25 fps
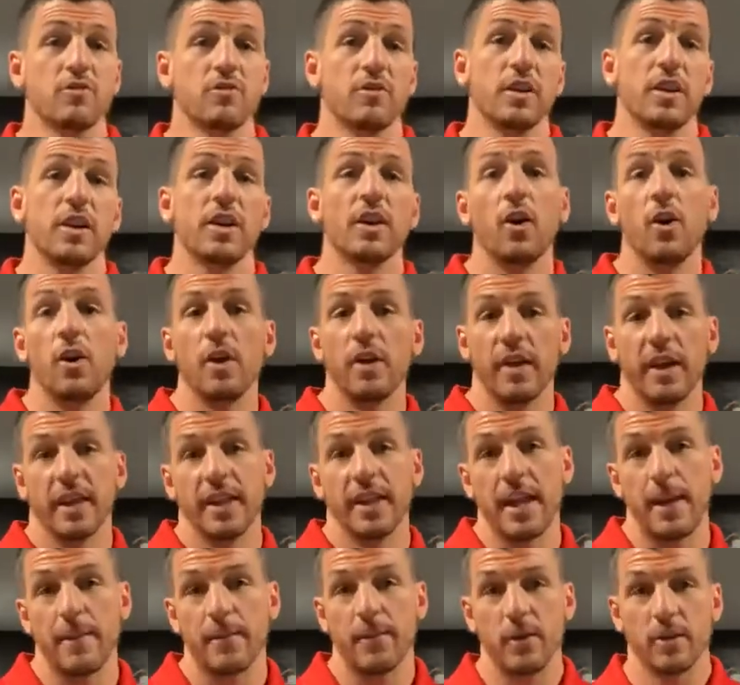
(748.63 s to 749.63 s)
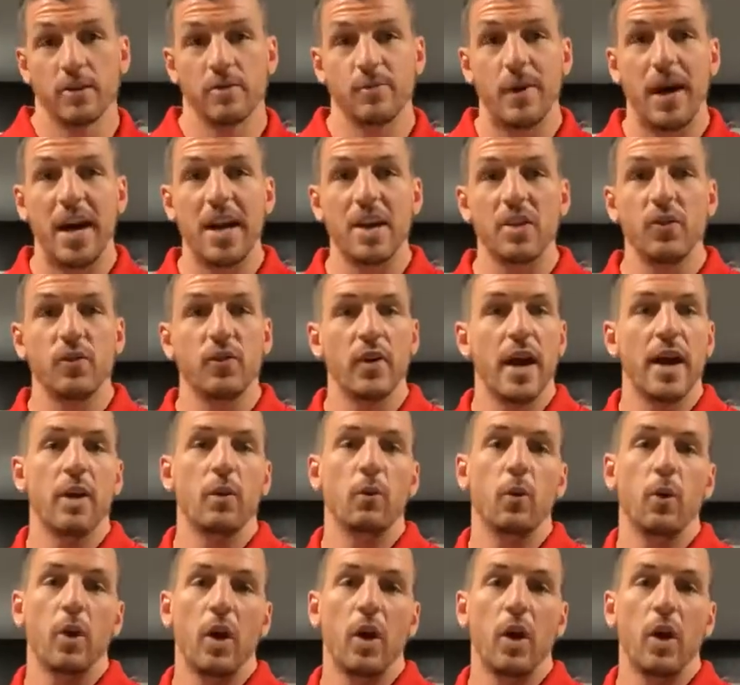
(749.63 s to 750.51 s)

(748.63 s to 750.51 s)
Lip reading: really the only thing that burns body fat and